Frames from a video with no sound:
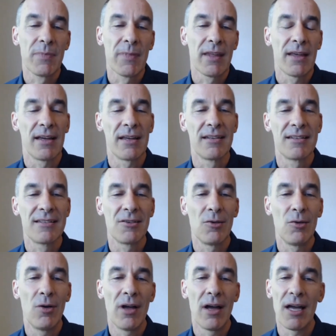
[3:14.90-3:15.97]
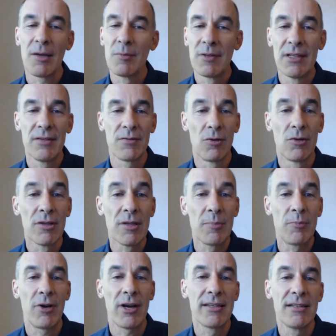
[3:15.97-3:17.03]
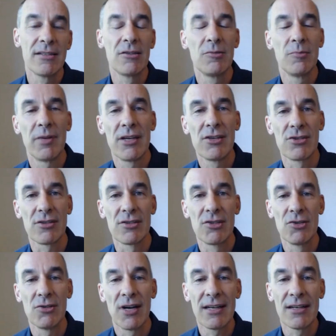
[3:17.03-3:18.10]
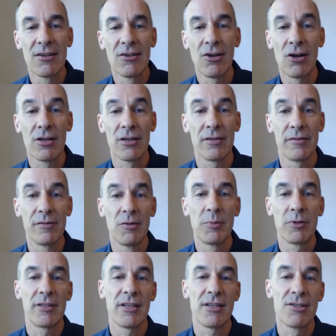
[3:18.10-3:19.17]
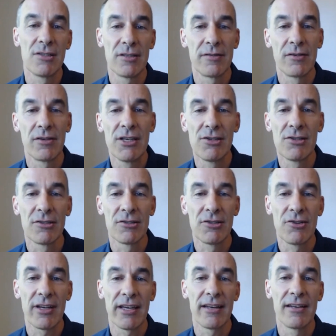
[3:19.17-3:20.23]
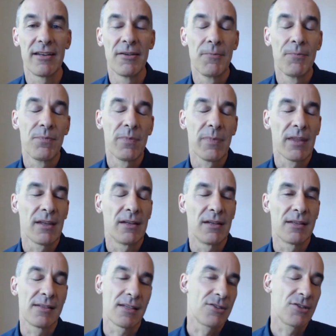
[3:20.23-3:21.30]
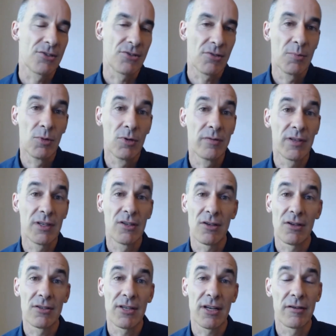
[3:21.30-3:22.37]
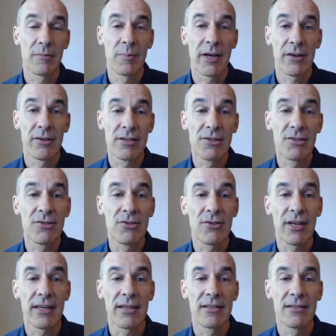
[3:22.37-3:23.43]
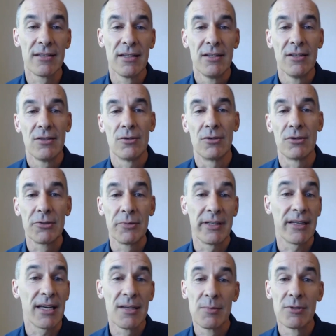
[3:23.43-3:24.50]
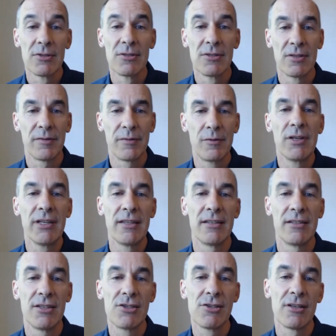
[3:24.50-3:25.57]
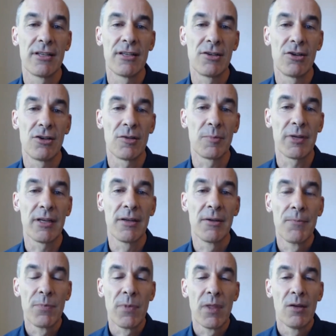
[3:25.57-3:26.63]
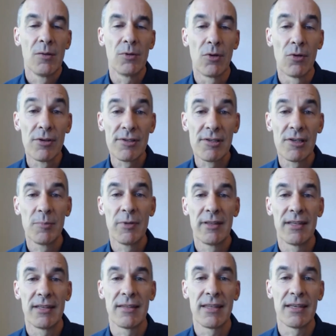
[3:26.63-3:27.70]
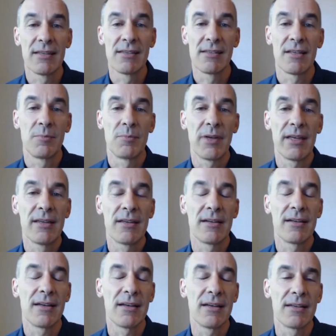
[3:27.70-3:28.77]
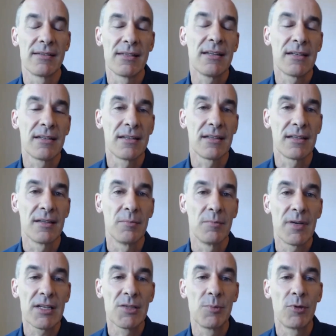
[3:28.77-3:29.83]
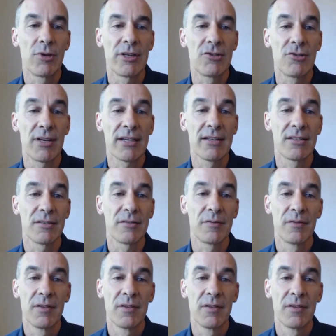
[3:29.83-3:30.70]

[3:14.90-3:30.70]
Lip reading: And I believe all the practical measures to unlock the full potential of regional trade, such as removing non-tariff barriers to trade or to enable fully the digital economy, would also be the things that make ASEAN a much more attractive